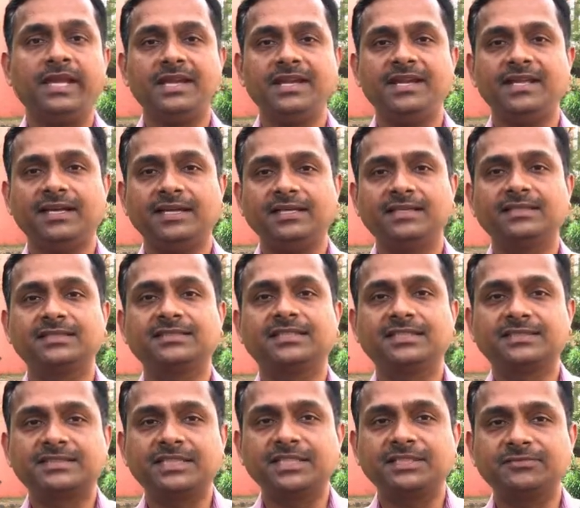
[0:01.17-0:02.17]
India has
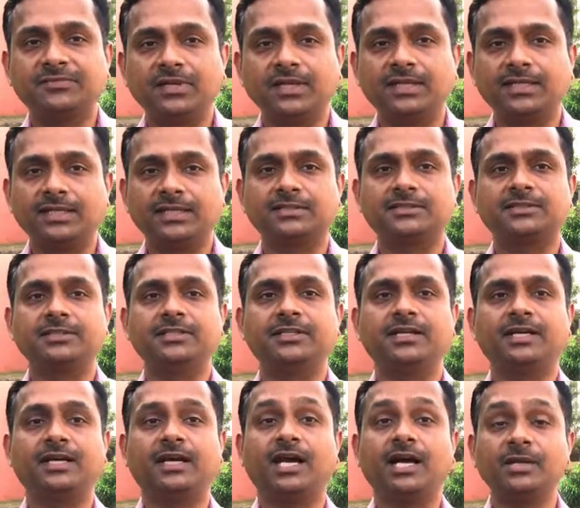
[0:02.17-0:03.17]
successfully
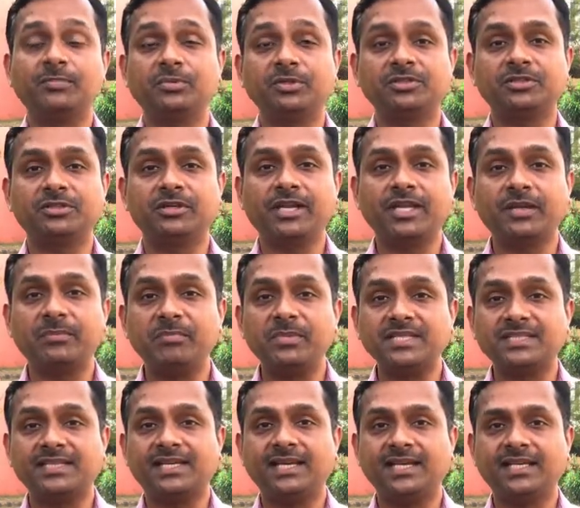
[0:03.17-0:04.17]
tested a hypersonic
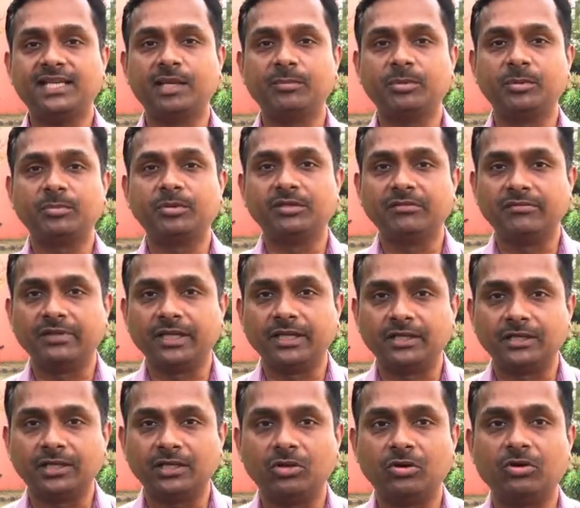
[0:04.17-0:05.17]
missile-capable
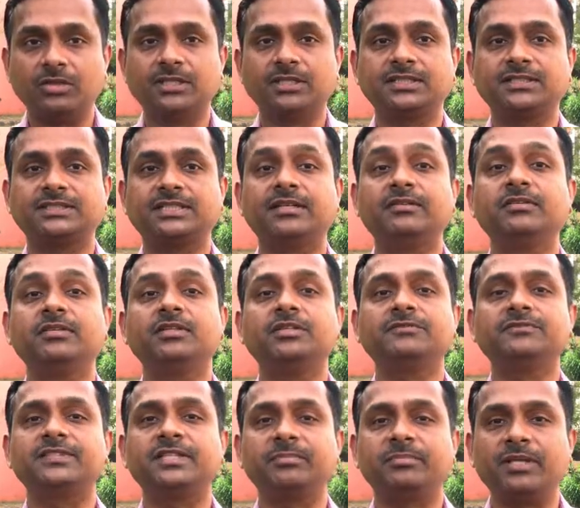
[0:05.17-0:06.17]
vehicle on the 7th
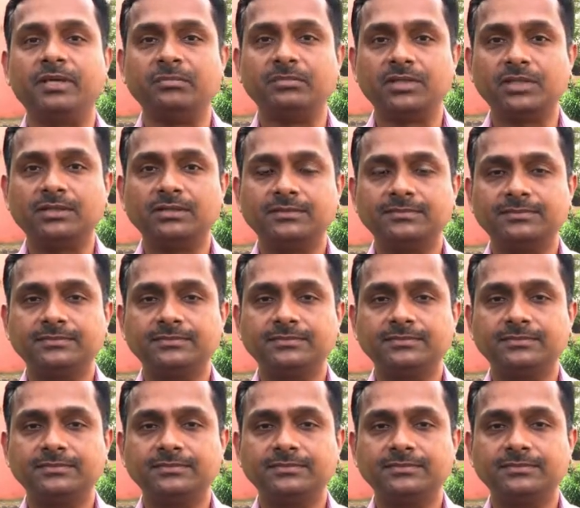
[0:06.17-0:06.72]
of September.